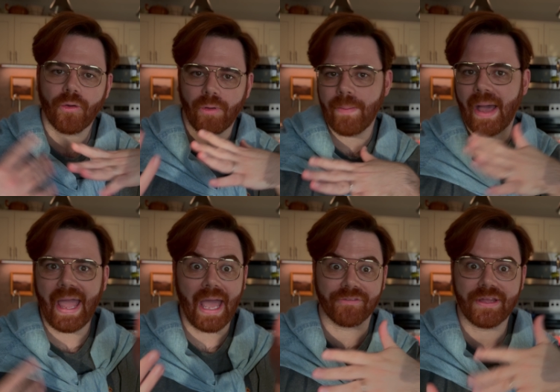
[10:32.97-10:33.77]
rebuy
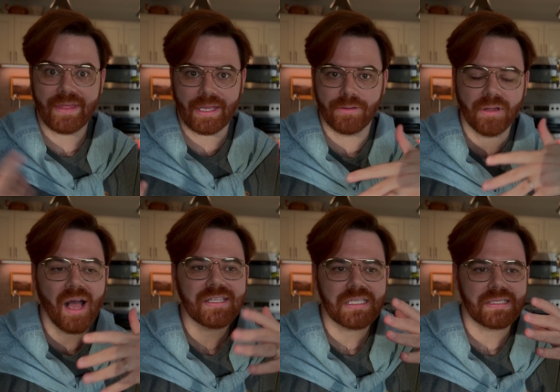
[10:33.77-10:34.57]
everything you
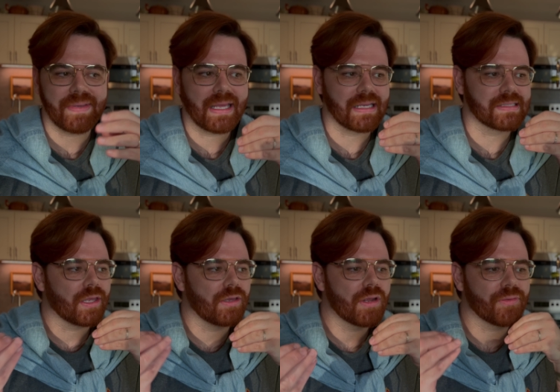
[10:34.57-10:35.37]
lost just because
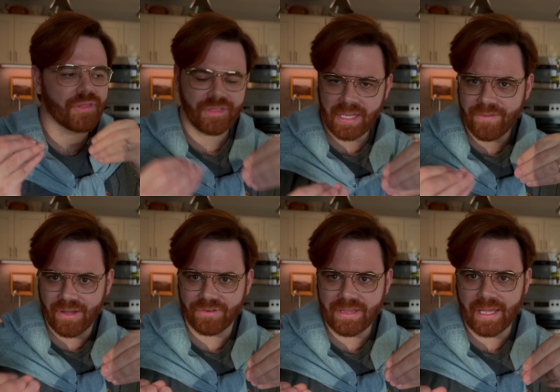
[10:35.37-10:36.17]
you don't think of
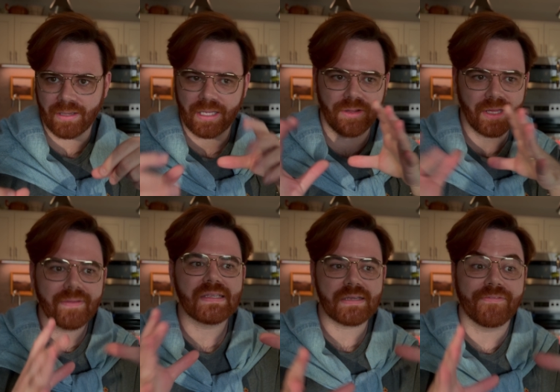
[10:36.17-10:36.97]
everything. Like you think of
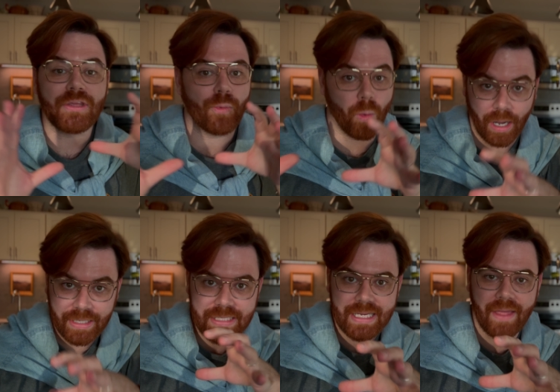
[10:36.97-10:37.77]
the stuff you
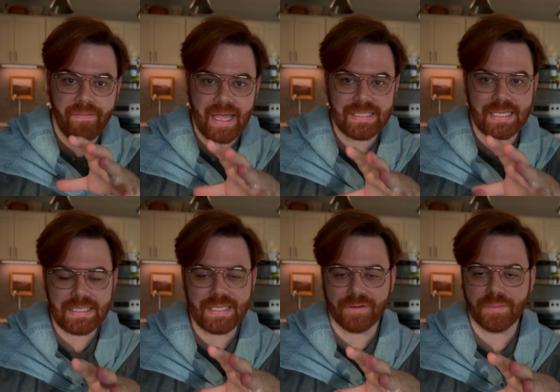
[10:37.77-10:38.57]
want and that's
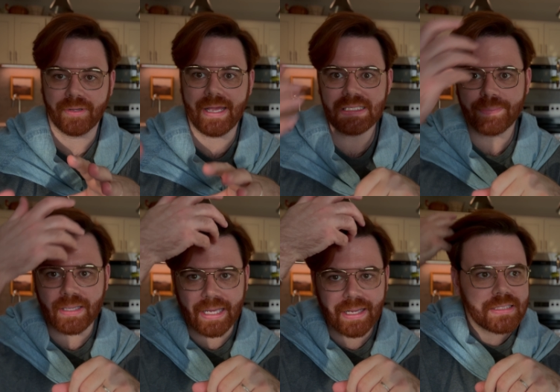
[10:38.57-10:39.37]
easy to replace, but
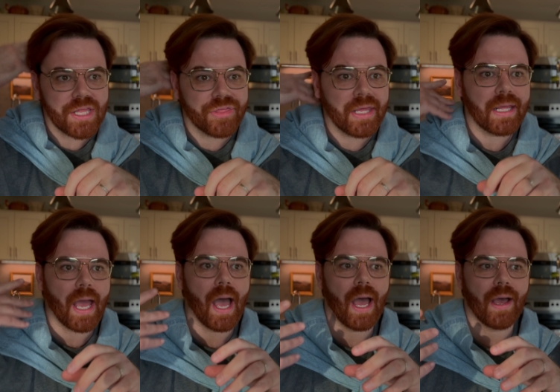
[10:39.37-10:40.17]
like to think
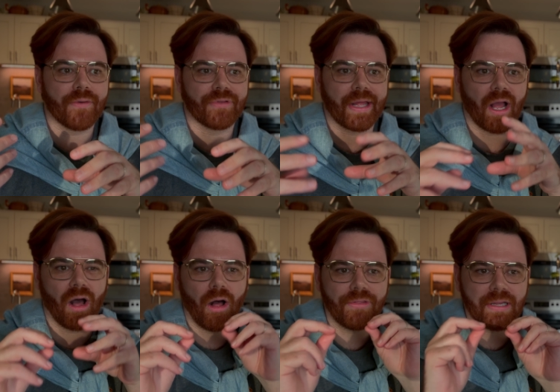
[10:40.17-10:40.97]
of like
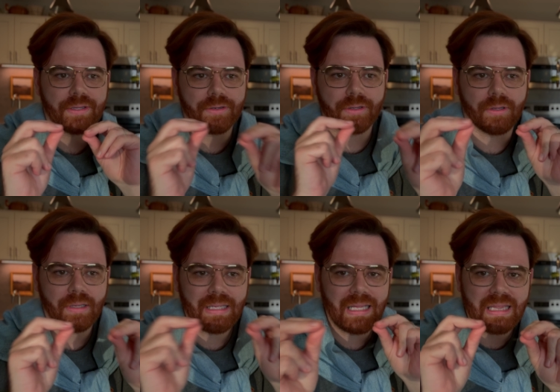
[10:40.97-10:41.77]
all the little
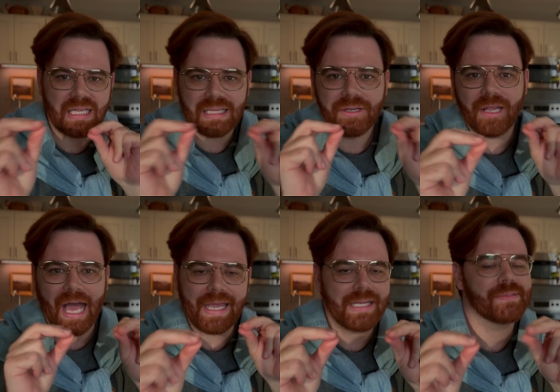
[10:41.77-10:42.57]
the little
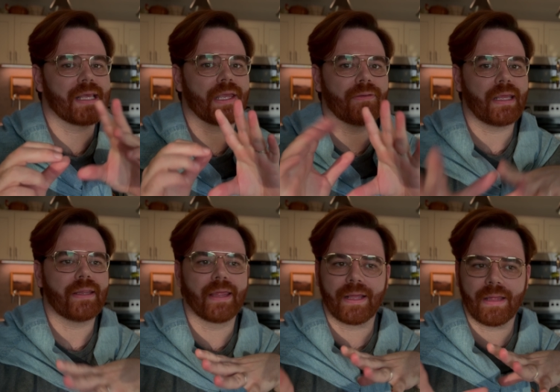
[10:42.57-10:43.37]
items that you need
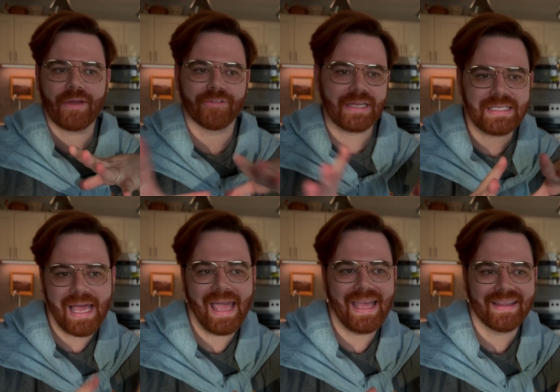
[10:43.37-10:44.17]
like every
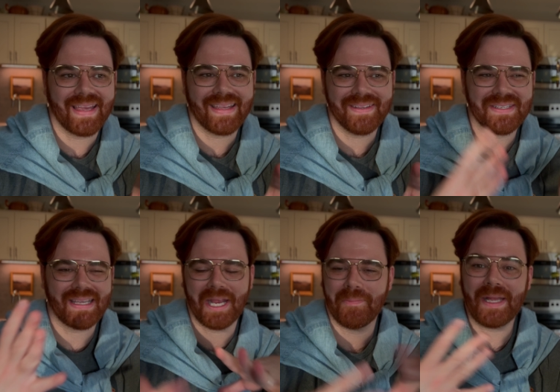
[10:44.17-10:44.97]
day, like you just
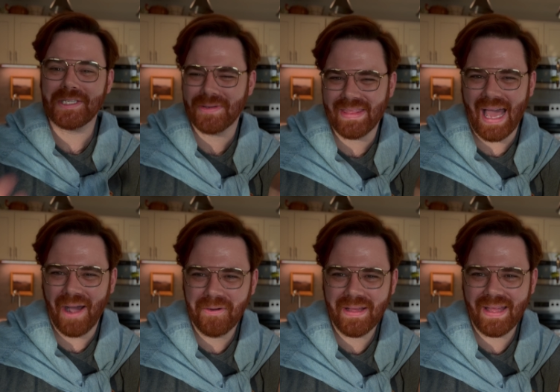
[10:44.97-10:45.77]
kind of make do
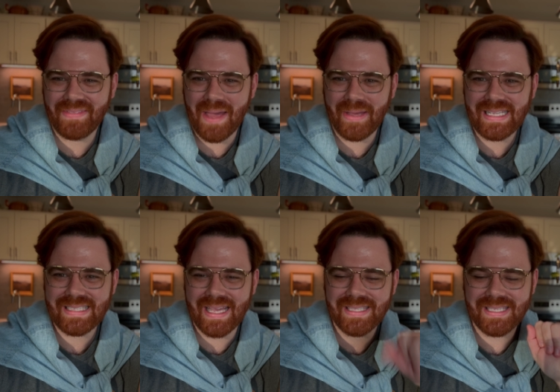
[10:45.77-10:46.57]
without, if that makes
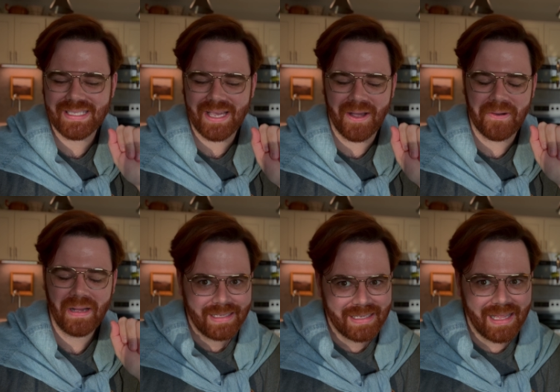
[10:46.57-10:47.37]
sense. So
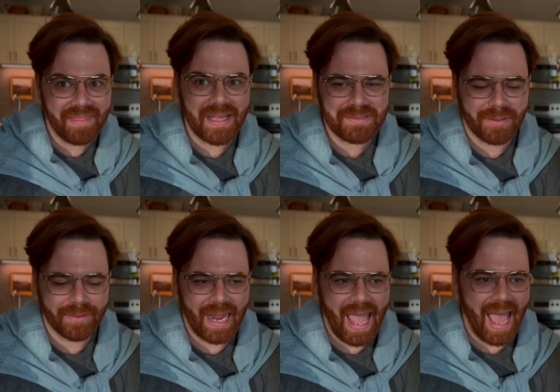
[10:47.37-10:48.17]
that's where we're
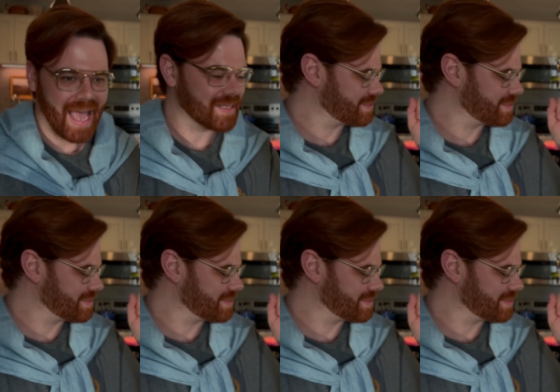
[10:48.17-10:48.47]
at.